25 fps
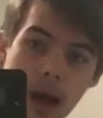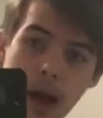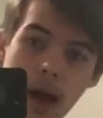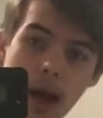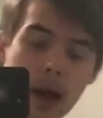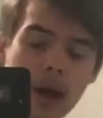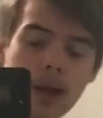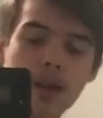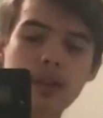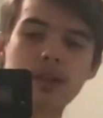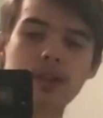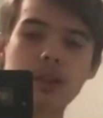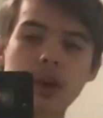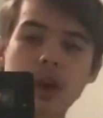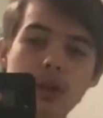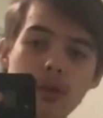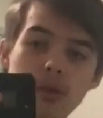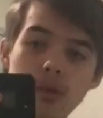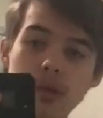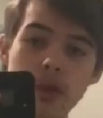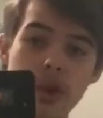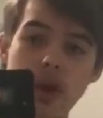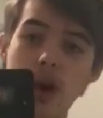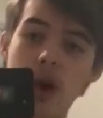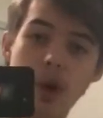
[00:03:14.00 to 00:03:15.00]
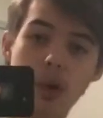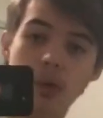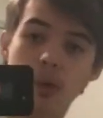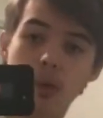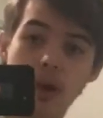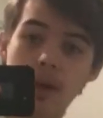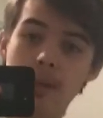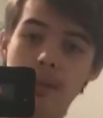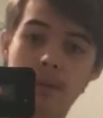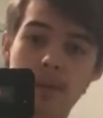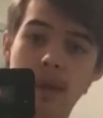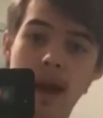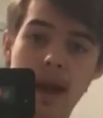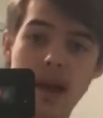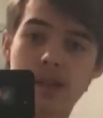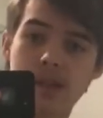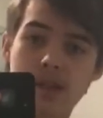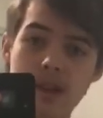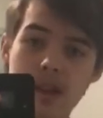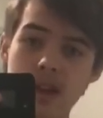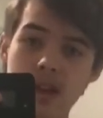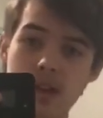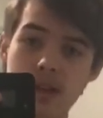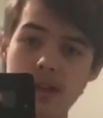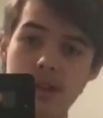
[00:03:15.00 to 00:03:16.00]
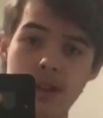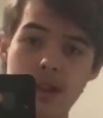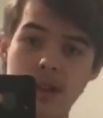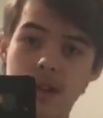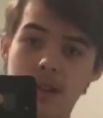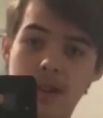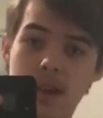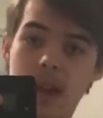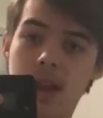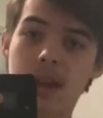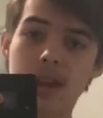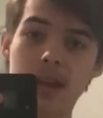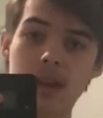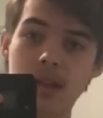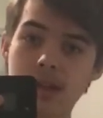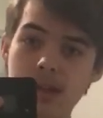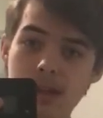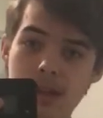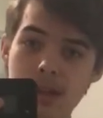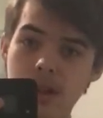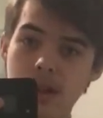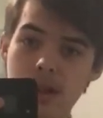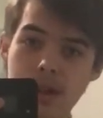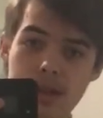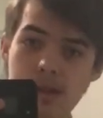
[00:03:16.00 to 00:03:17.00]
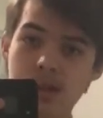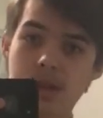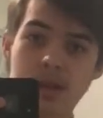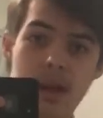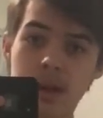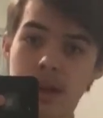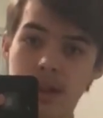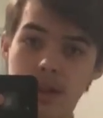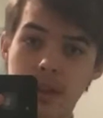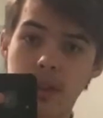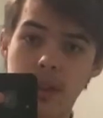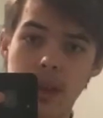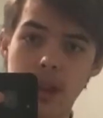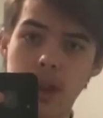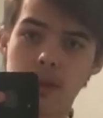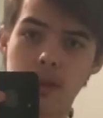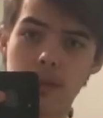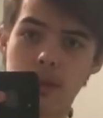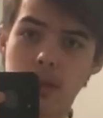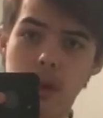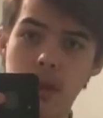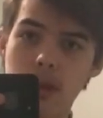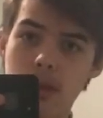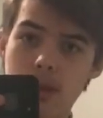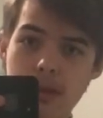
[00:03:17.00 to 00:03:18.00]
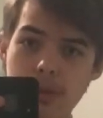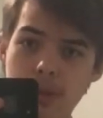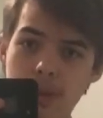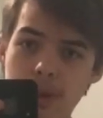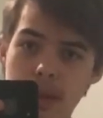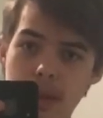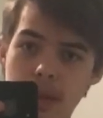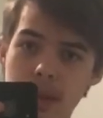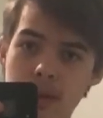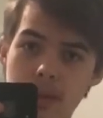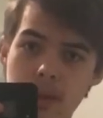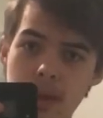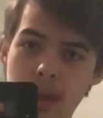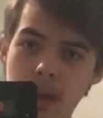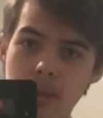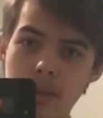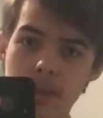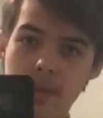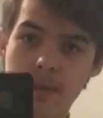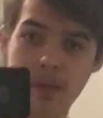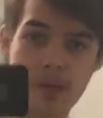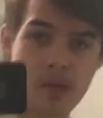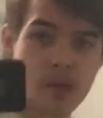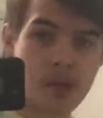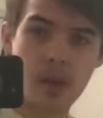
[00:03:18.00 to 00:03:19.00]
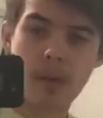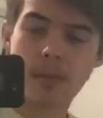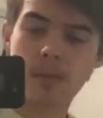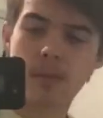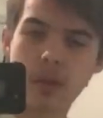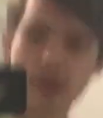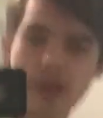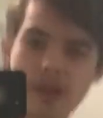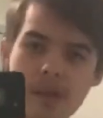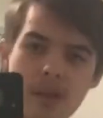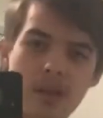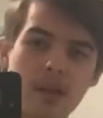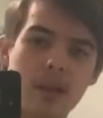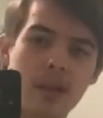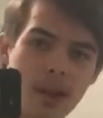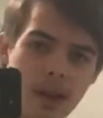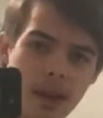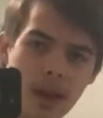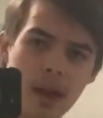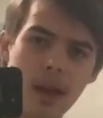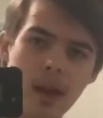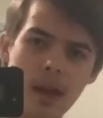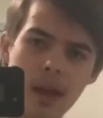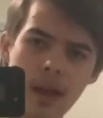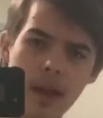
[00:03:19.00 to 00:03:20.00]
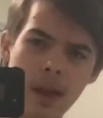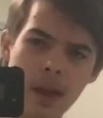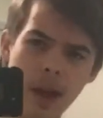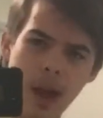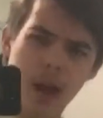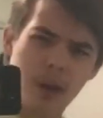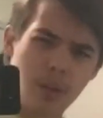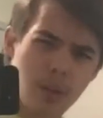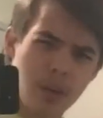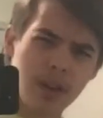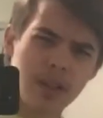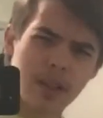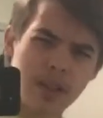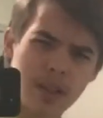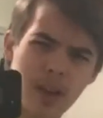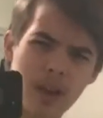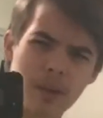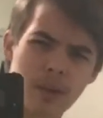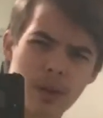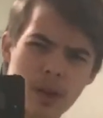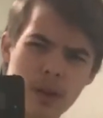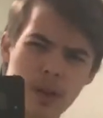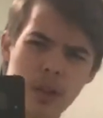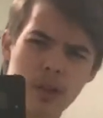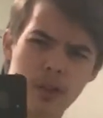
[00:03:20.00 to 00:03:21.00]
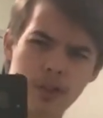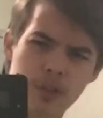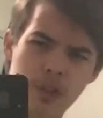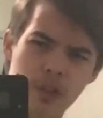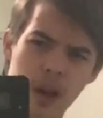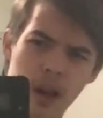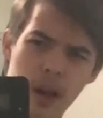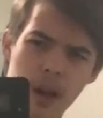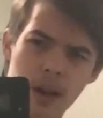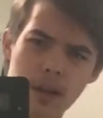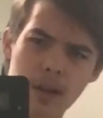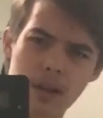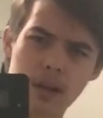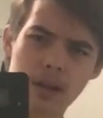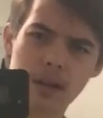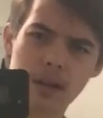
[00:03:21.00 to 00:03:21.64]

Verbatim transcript: I don't know what masochistic tendency suddenly arose within me, but for some reason, I wanted to give it another shot.